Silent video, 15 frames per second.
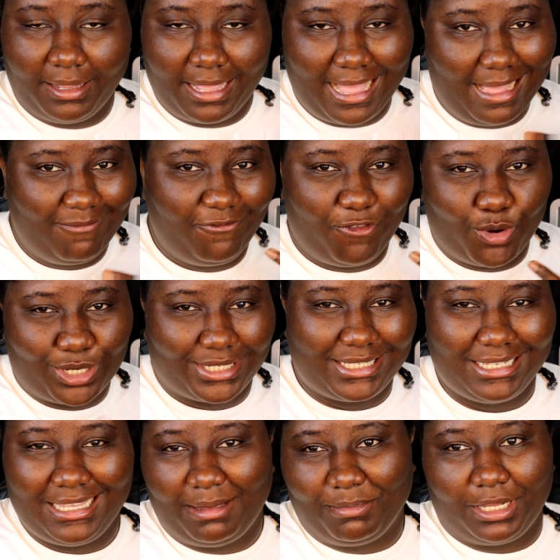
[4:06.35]
I'm
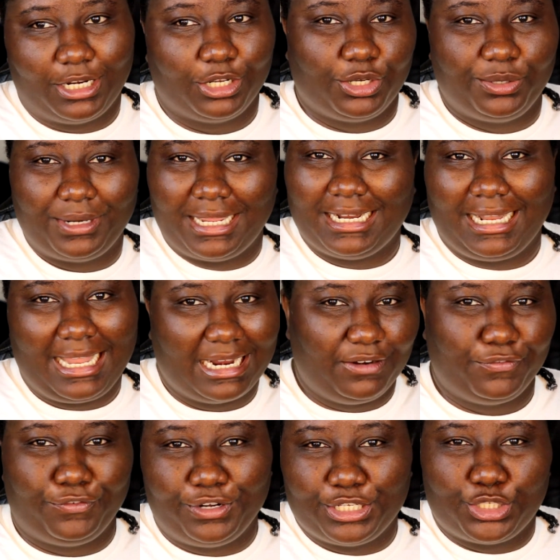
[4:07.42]
4C, I'm gonna create a lot
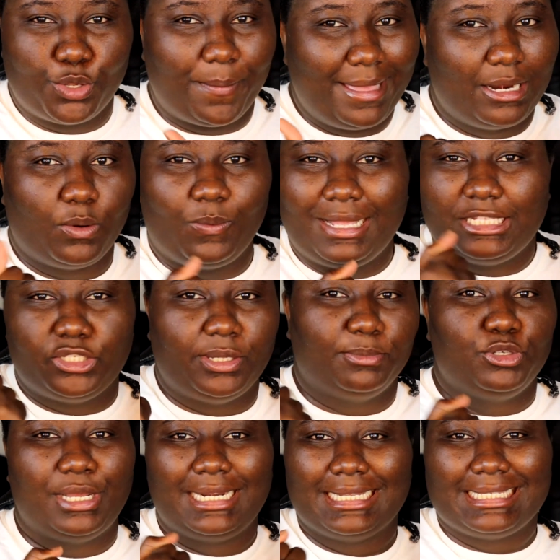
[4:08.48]
of frizz no matter what, so I'm
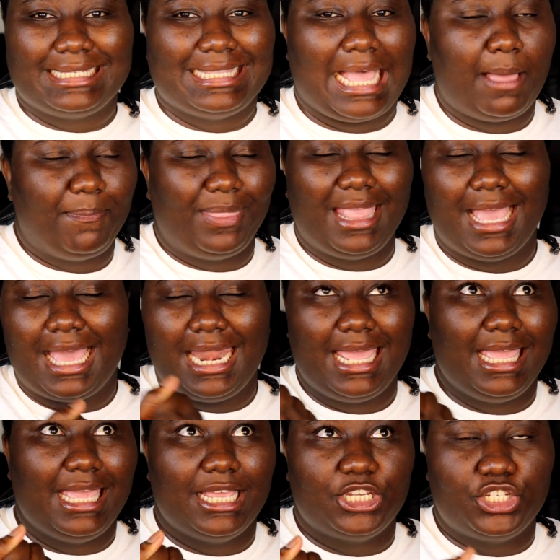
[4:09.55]
trying to stop
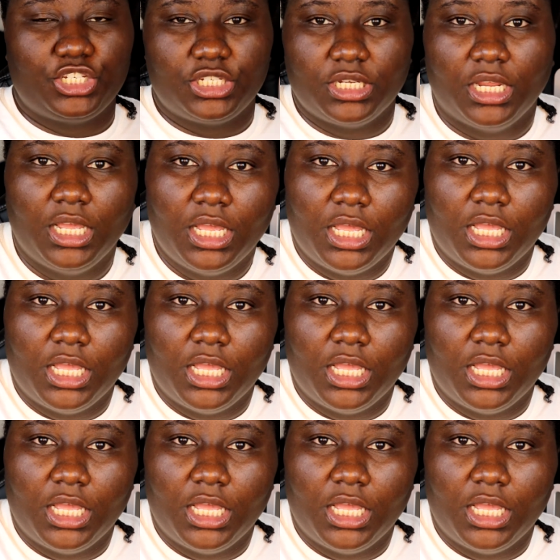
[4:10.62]
that ish.